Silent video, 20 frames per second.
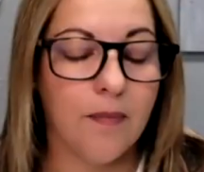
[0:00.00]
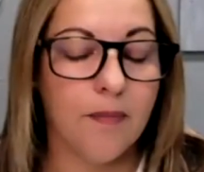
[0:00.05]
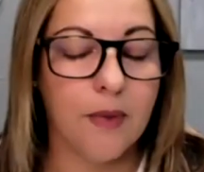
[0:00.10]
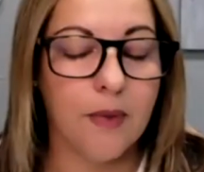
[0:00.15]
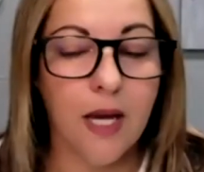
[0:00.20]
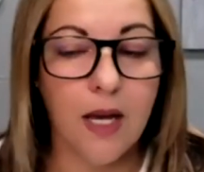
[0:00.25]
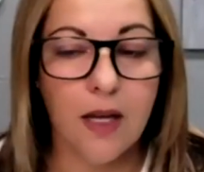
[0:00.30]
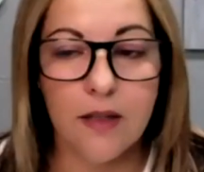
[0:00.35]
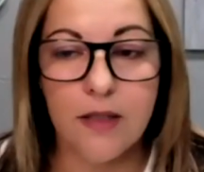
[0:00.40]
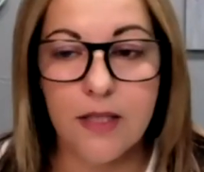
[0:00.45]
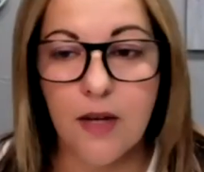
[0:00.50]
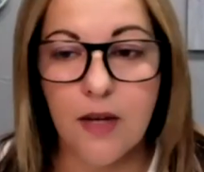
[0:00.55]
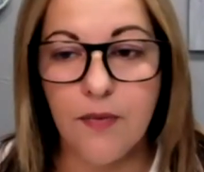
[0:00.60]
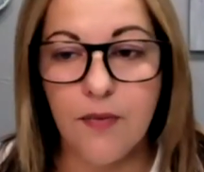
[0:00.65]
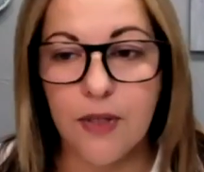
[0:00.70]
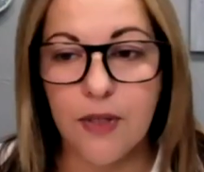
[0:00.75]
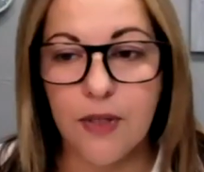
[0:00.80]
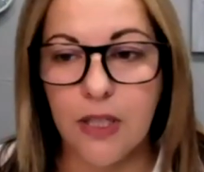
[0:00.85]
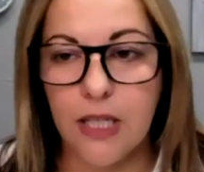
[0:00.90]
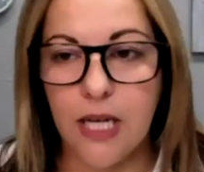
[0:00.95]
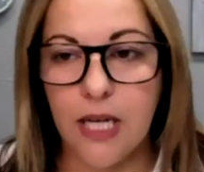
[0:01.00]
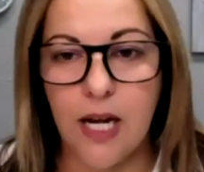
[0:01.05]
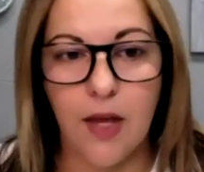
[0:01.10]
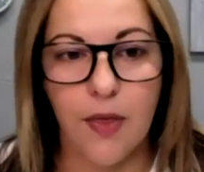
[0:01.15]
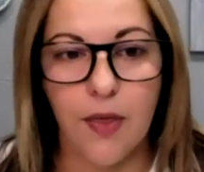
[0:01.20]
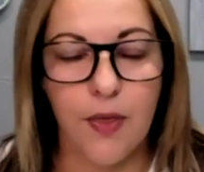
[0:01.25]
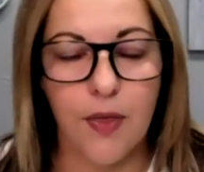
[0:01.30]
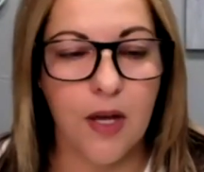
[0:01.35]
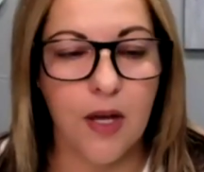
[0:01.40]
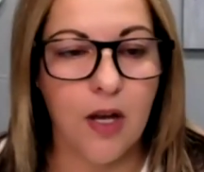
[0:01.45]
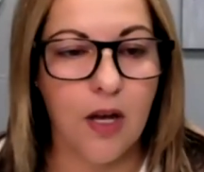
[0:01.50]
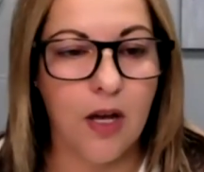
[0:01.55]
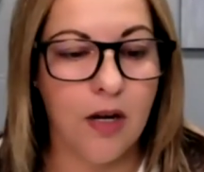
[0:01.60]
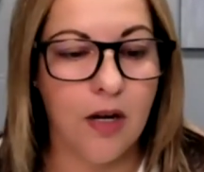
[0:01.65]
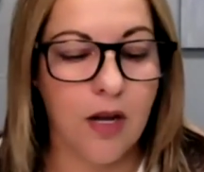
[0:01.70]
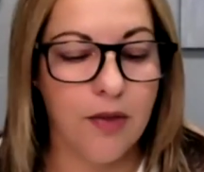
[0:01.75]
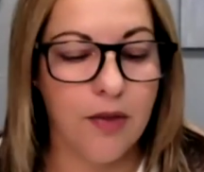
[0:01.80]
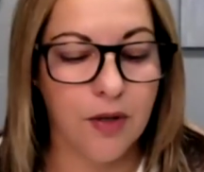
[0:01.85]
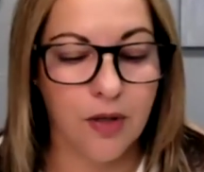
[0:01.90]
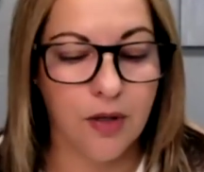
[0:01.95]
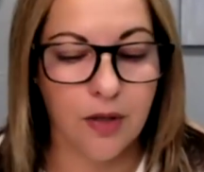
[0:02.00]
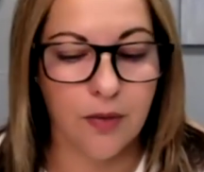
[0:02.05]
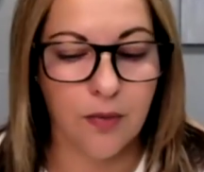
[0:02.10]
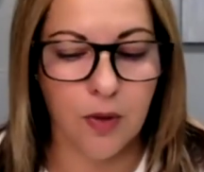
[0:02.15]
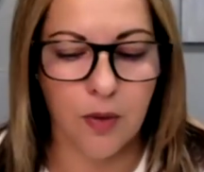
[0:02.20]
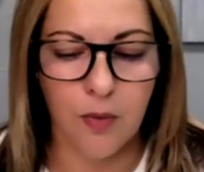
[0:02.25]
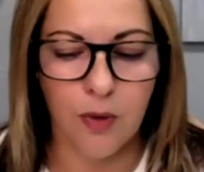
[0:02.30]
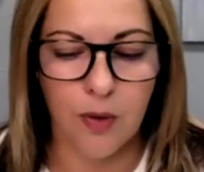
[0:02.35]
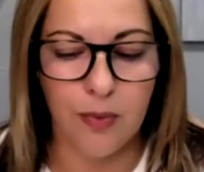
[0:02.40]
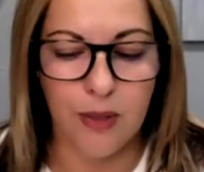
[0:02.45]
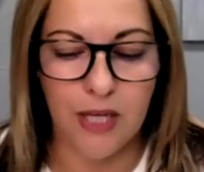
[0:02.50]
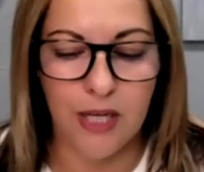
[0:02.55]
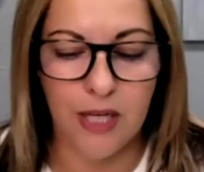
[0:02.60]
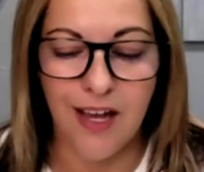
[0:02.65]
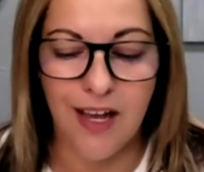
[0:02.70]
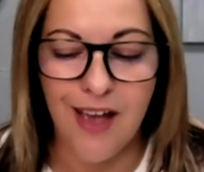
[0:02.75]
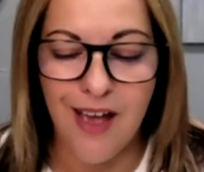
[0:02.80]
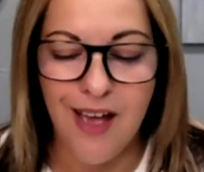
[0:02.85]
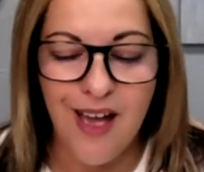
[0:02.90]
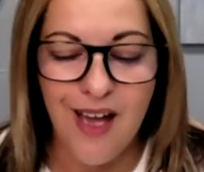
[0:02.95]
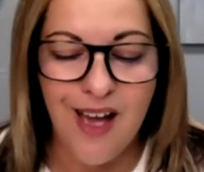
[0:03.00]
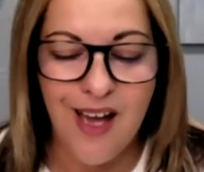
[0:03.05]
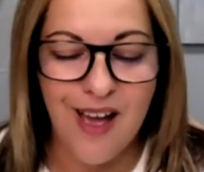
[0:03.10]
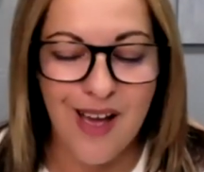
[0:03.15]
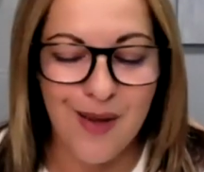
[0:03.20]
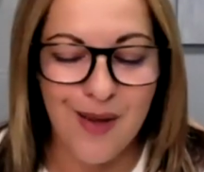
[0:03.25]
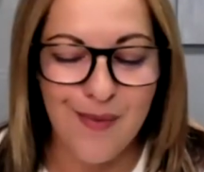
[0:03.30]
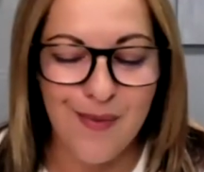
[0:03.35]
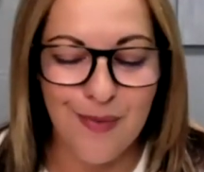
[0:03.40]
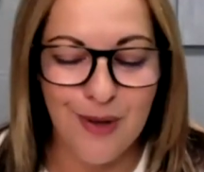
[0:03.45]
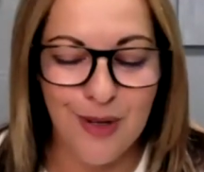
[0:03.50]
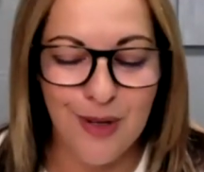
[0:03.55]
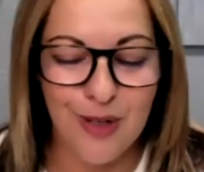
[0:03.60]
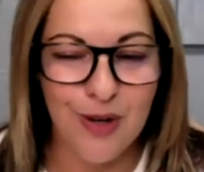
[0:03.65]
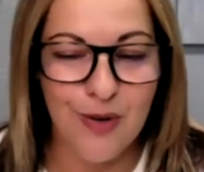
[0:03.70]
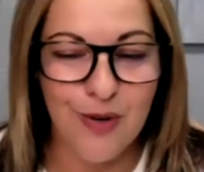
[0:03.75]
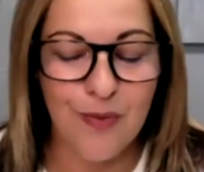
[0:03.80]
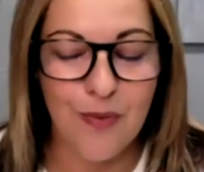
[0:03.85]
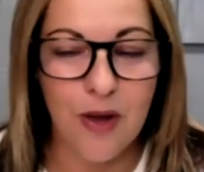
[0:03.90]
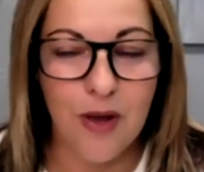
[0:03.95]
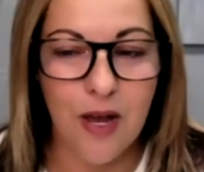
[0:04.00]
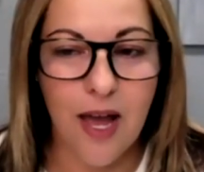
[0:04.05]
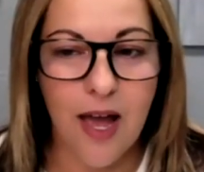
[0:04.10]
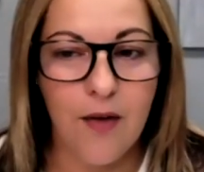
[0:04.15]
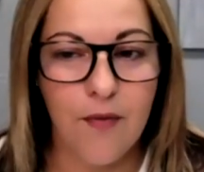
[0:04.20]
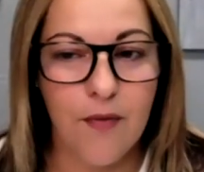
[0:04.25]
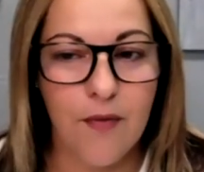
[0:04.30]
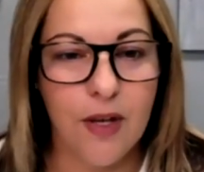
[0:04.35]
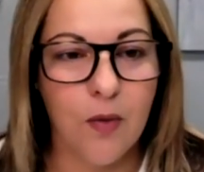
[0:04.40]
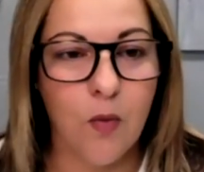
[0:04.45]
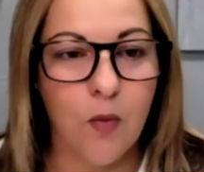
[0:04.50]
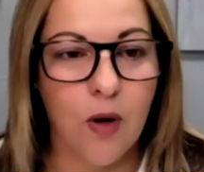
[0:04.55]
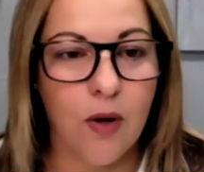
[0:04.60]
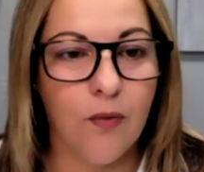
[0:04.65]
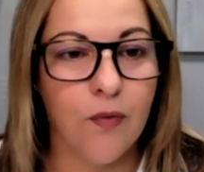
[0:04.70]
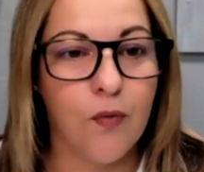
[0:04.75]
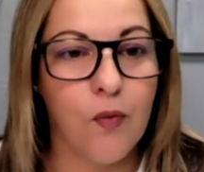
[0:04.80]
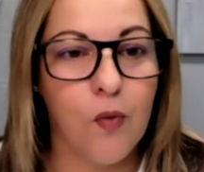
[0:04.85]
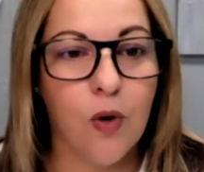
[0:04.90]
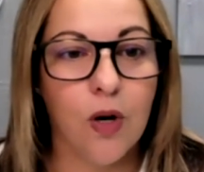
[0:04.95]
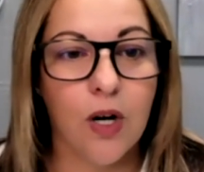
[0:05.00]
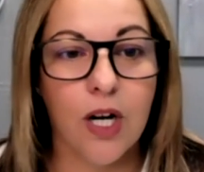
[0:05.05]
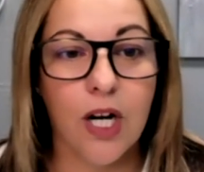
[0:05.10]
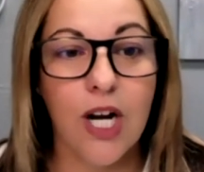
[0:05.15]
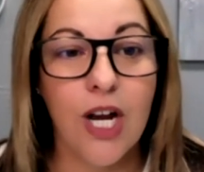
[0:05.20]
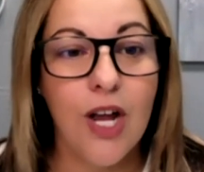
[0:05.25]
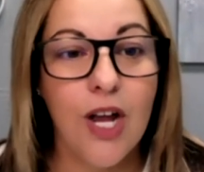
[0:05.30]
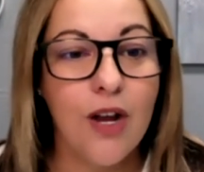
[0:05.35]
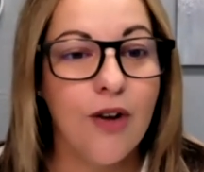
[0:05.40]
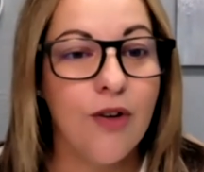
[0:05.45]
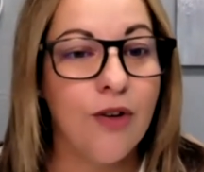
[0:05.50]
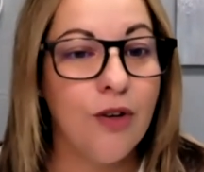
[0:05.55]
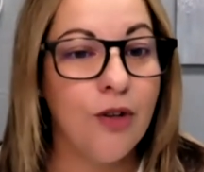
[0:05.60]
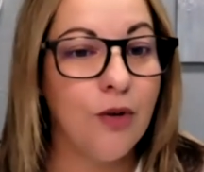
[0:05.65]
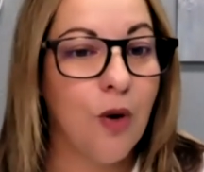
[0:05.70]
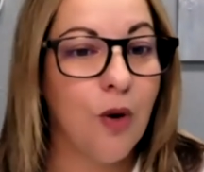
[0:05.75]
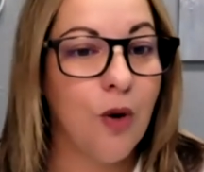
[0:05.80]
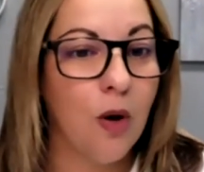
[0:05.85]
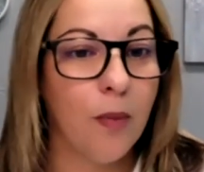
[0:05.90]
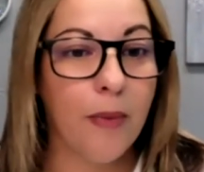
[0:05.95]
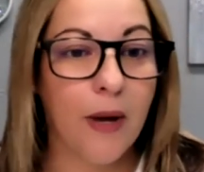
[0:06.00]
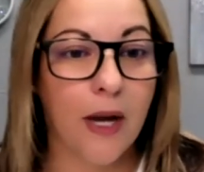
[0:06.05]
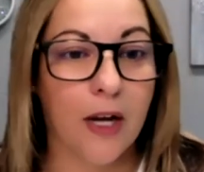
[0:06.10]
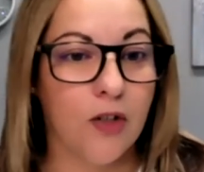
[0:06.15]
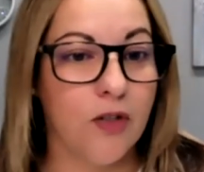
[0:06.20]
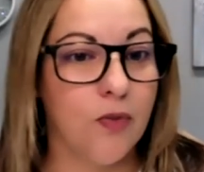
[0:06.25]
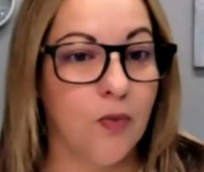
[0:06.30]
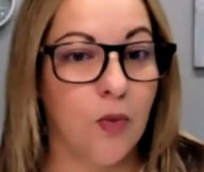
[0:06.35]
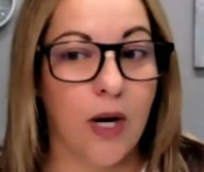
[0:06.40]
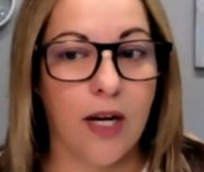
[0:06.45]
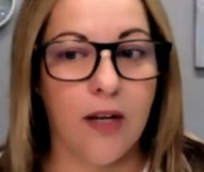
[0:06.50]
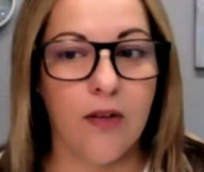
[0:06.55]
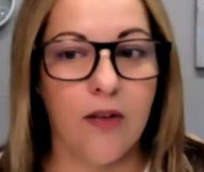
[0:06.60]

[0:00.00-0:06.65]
Yeah, definitely. And I think another good one would be, having one for new home buyers, right?